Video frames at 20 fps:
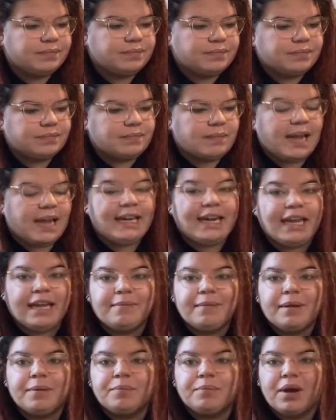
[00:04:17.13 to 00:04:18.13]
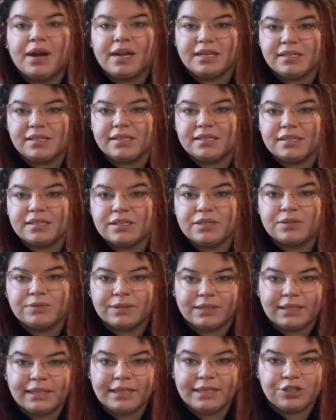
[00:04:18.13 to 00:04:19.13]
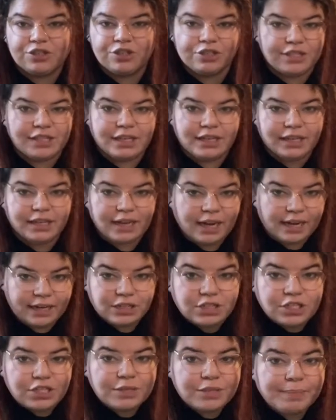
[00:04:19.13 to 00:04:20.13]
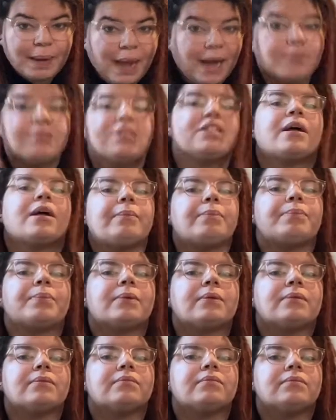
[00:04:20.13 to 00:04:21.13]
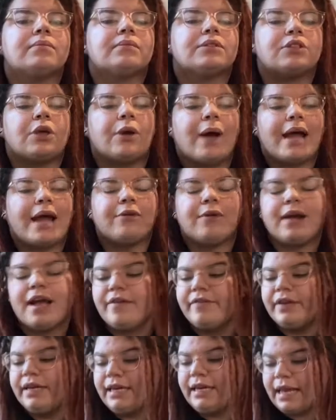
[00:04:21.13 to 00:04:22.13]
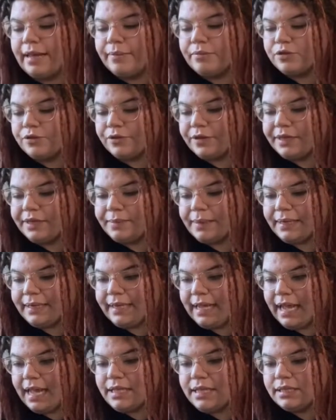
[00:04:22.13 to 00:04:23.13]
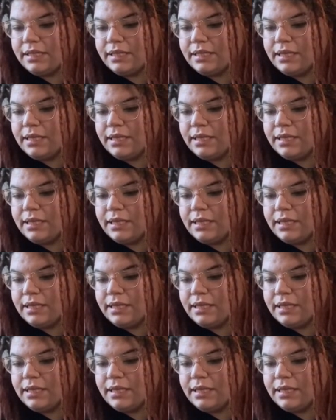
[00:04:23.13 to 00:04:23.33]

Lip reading: My naming process is really interesting. It kind of just pops up. So I don't have any names for anybody yet.